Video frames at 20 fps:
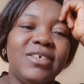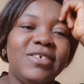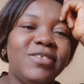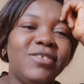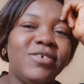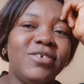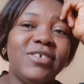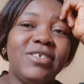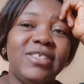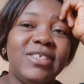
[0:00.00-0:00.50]

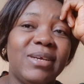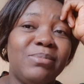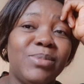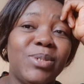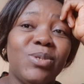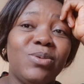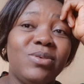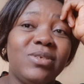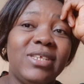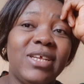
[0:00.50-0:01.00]
You know,
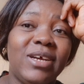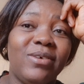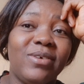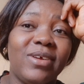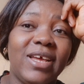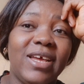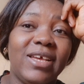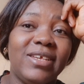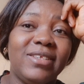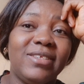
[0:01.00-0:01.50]
I'm so
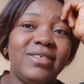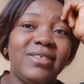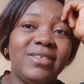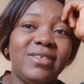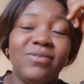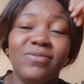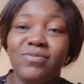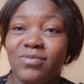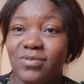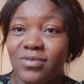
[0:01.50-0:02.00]
down,
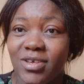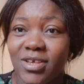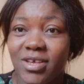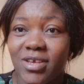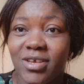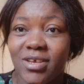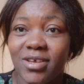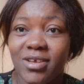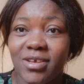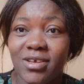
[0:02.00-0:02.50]
guys.
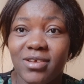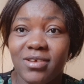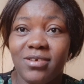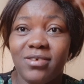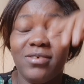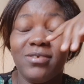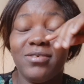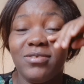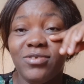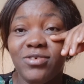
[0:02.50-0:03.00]

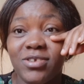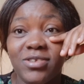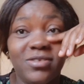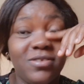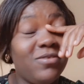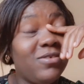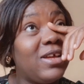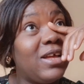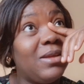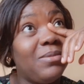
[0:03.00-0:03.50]

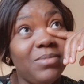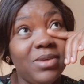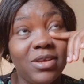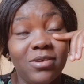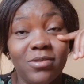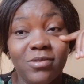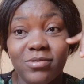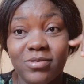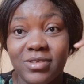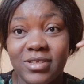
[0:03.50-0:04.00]
Just look at
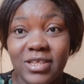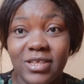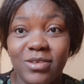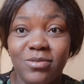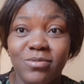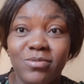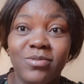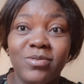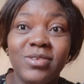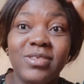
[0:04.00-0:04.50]
me
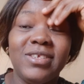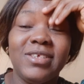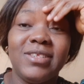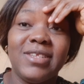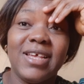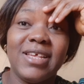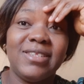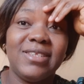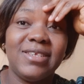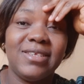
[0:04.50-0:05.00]
closely, you
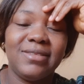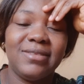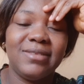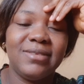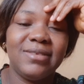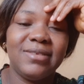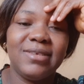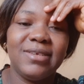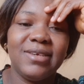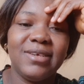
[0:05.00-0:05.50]
notice, as
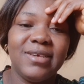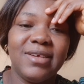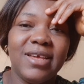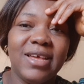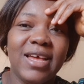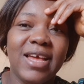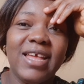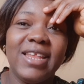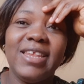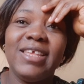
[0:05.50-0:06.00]
in,
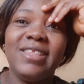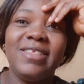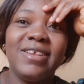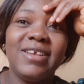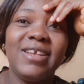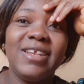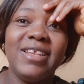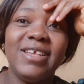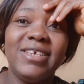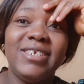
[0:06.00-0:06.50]
I
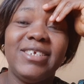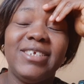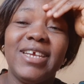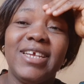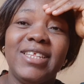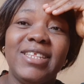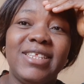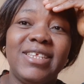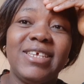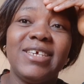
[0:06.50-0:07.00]
literally
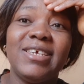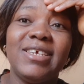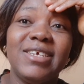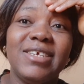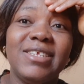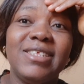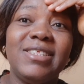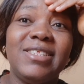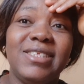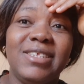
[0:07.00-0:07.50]
shed
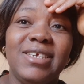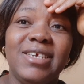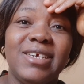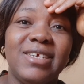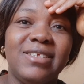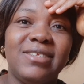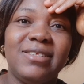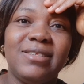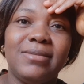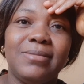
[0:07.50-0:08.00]

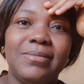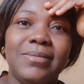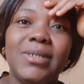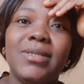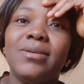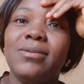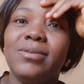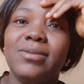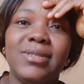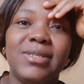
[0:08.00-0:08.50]
tears
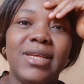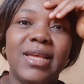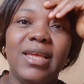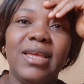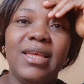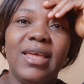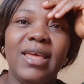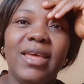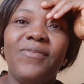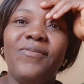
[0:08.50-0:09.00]
because
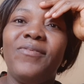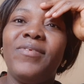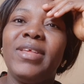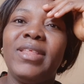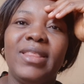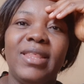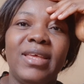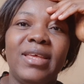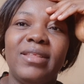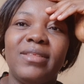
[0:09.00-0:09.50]

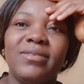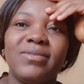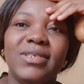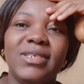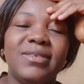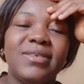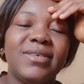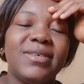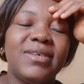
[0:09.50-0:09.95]
everything.